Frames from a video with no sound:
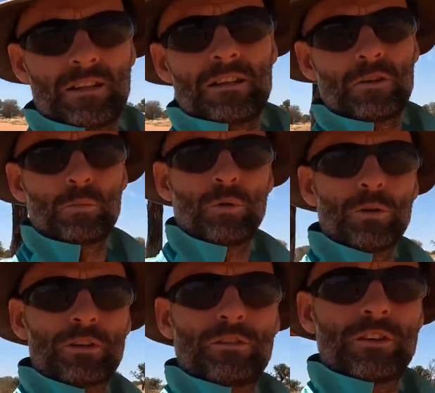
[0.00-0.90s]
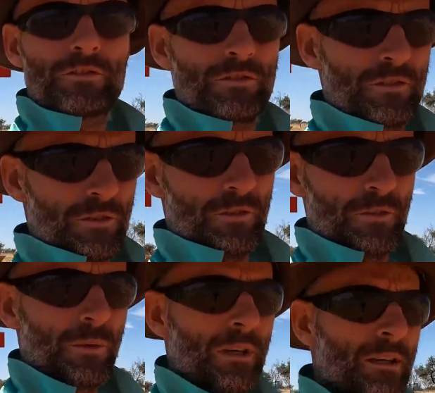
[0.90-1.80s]
A little point of interest on the
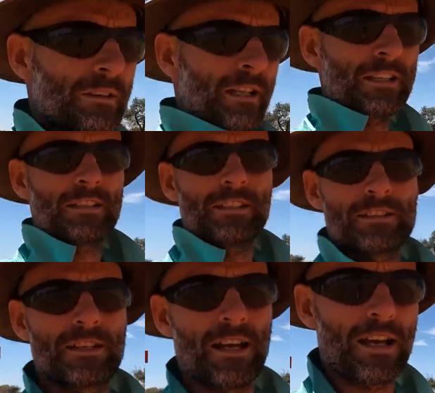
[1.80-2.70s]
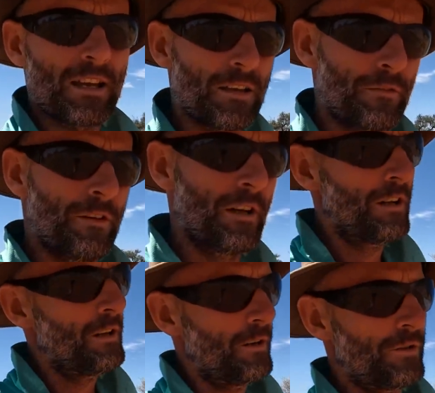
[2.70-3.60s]
way, Lassiter's Cave.
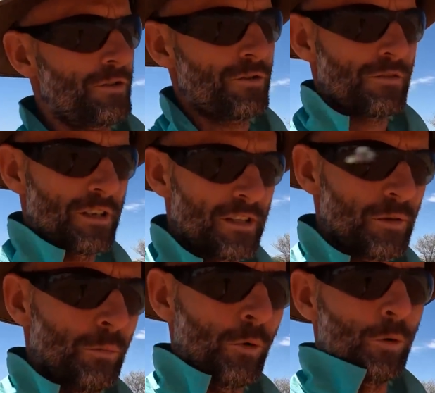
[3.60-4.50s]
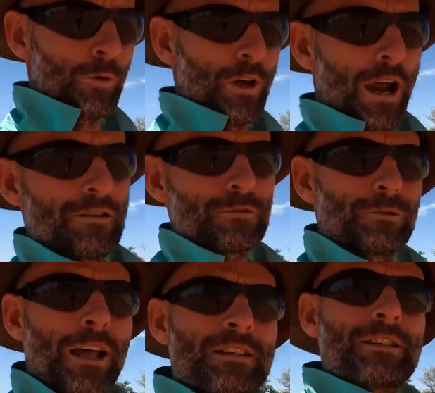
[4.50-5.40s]
I was just reading the board. Harold
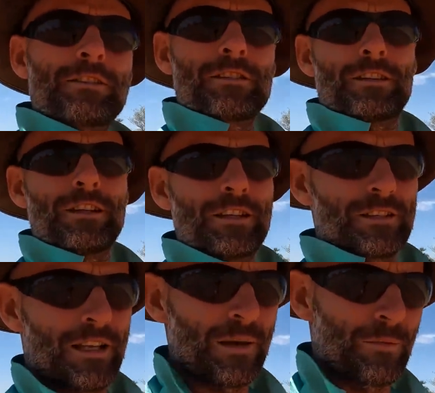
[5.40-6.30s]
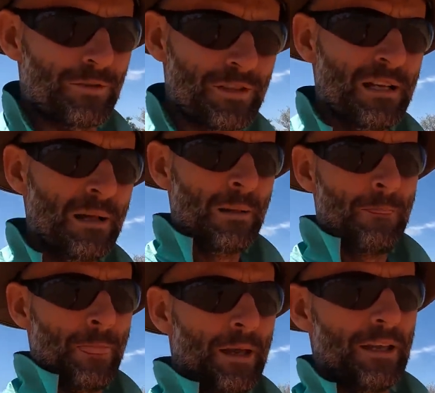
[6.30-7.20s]
Lassiter, I think his name was.
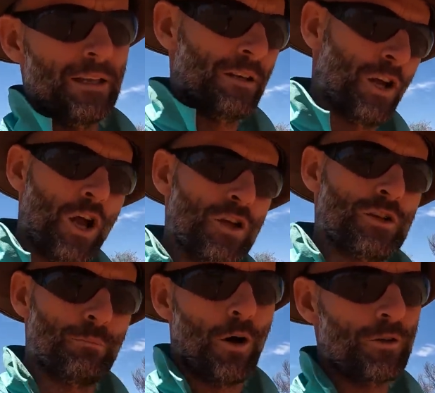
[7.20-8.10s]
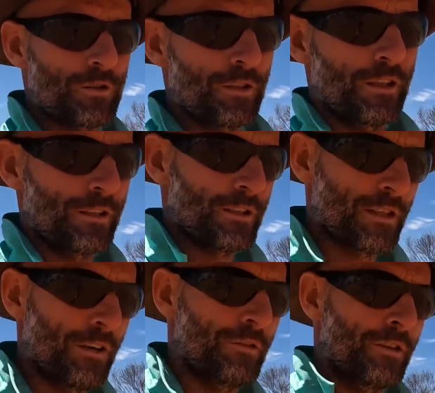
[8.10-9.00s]
He supposedly
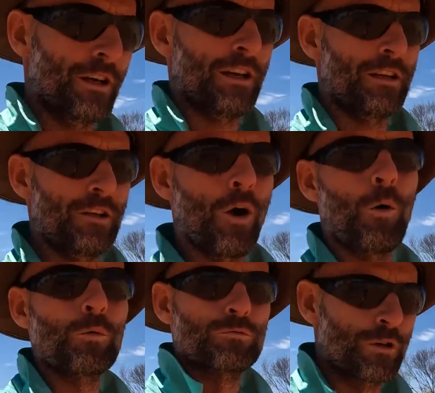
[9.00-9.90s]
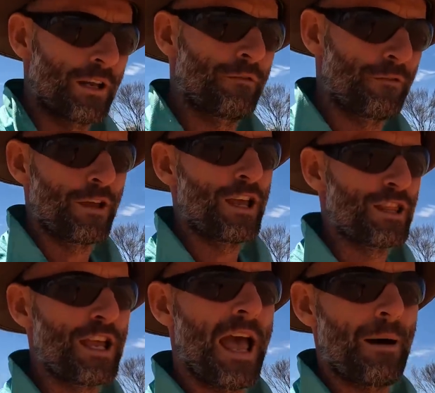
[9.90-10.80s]
discovered a gold reef in
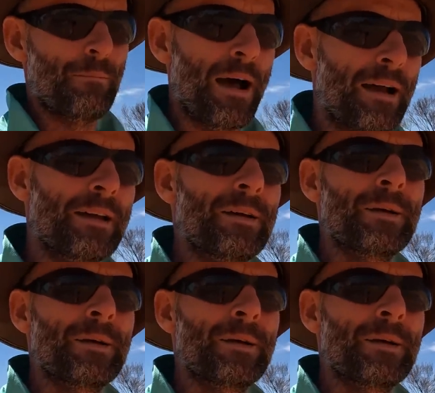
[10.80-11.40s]
the outback.